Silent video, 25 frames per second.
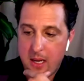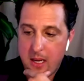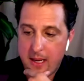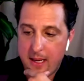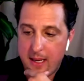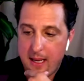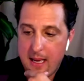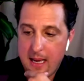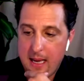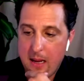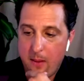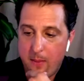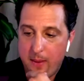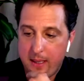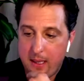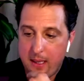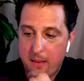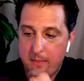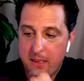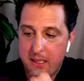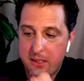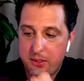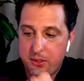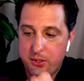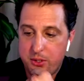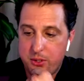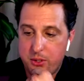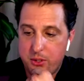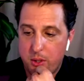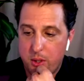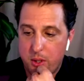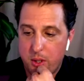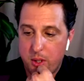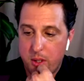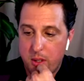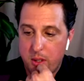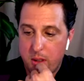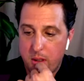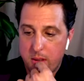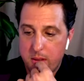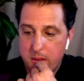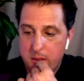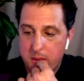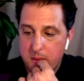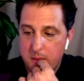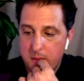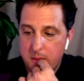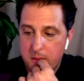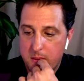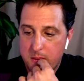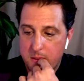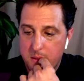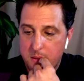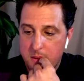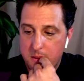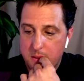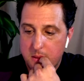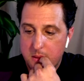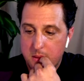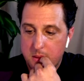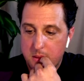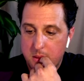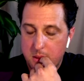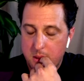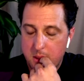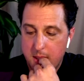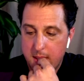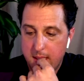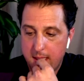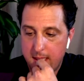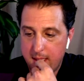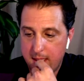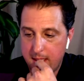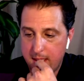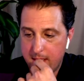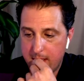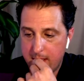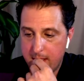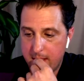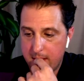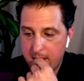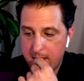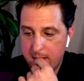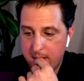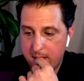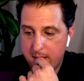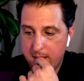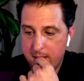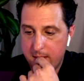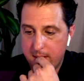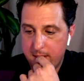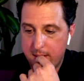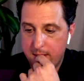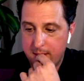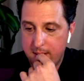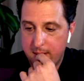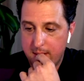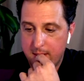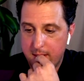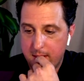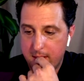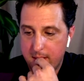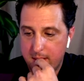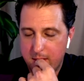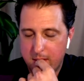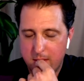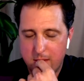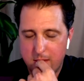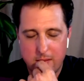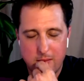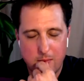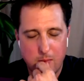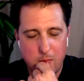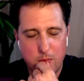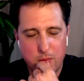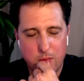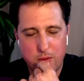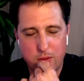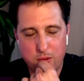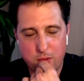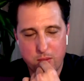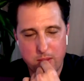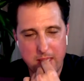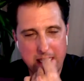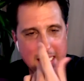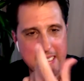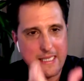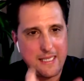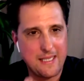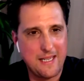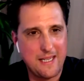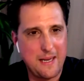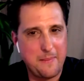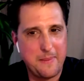how I got my start is so strange.